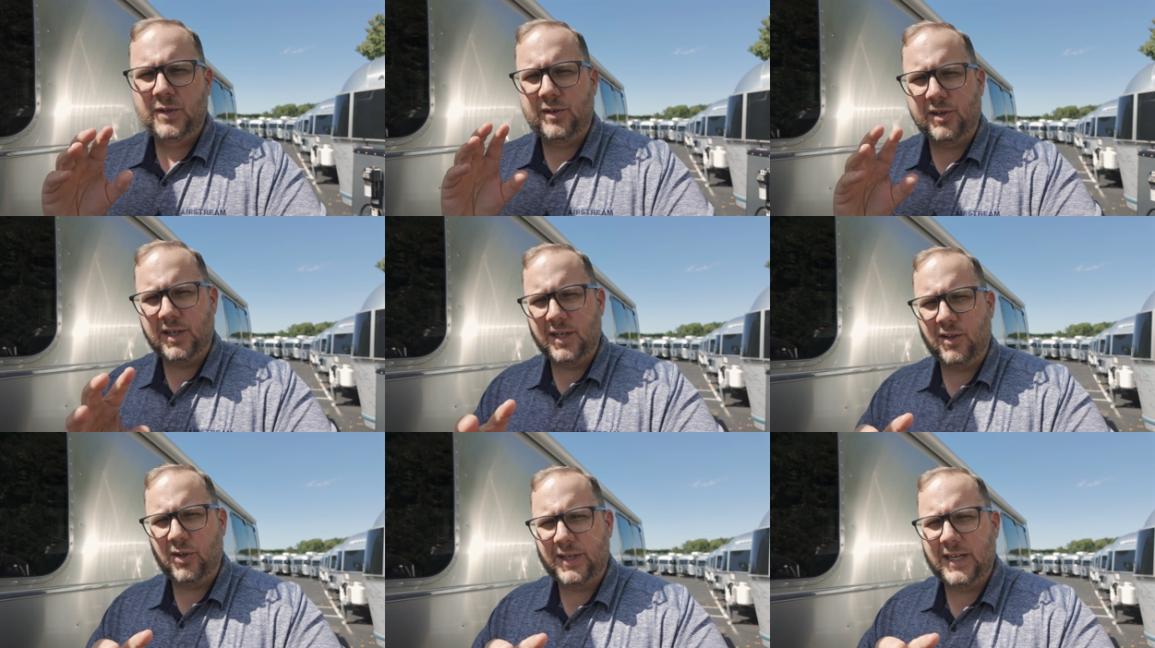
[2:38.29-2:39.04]
You're going
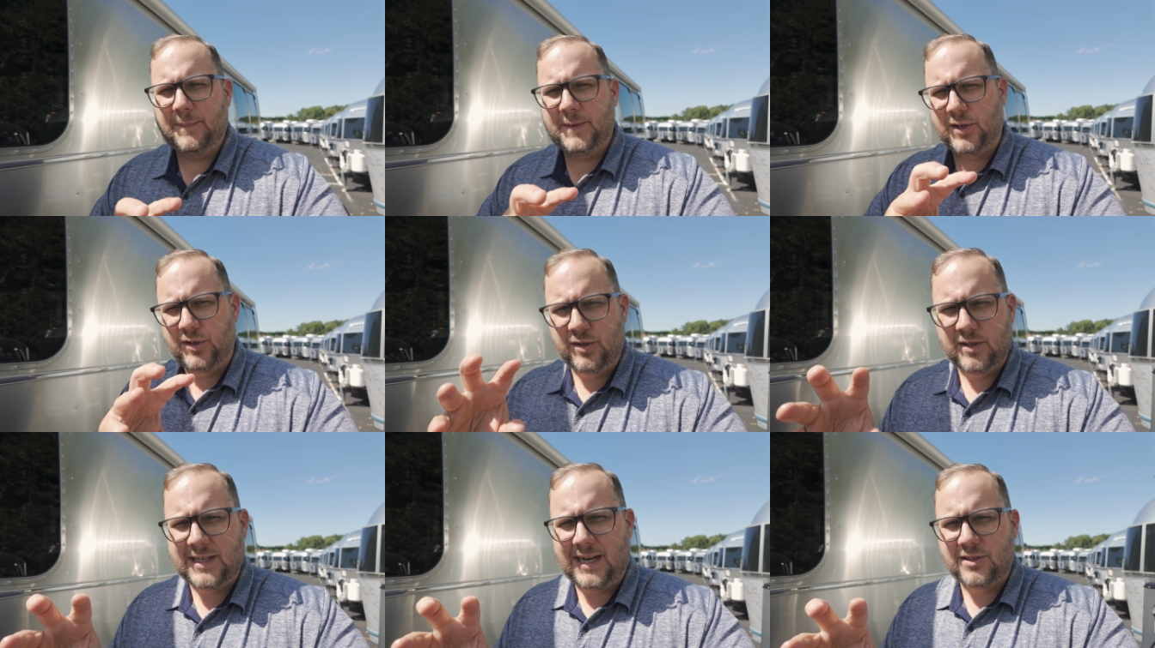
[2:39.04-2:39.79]
to look up the
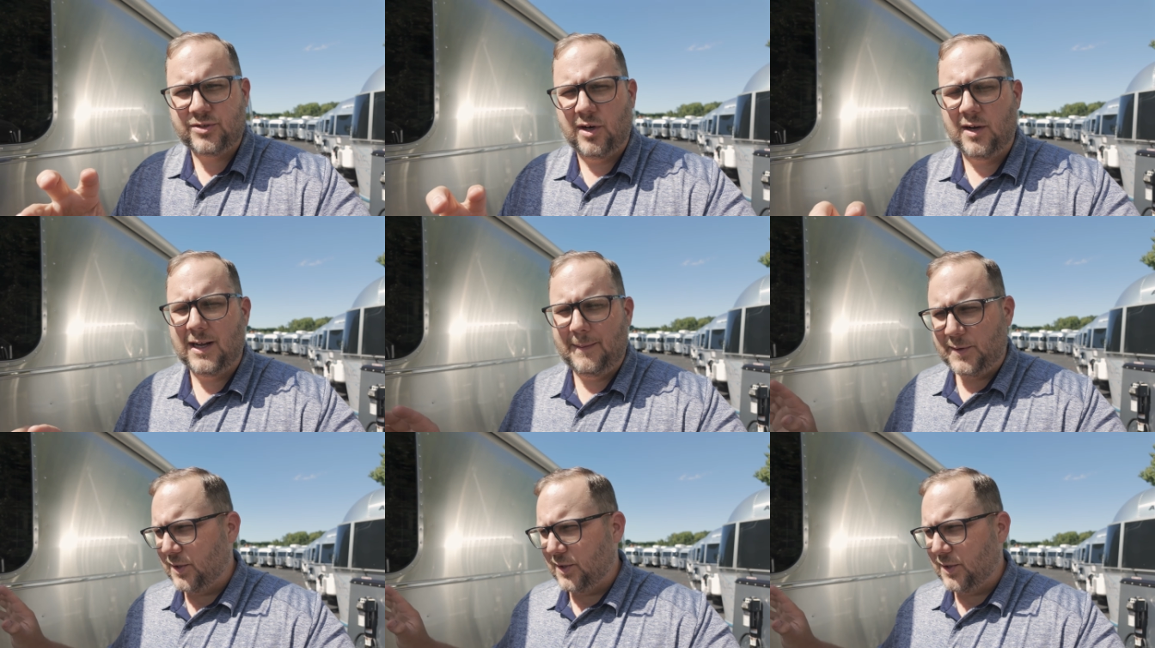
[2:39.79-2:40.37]
Goodyear tire chart. I'm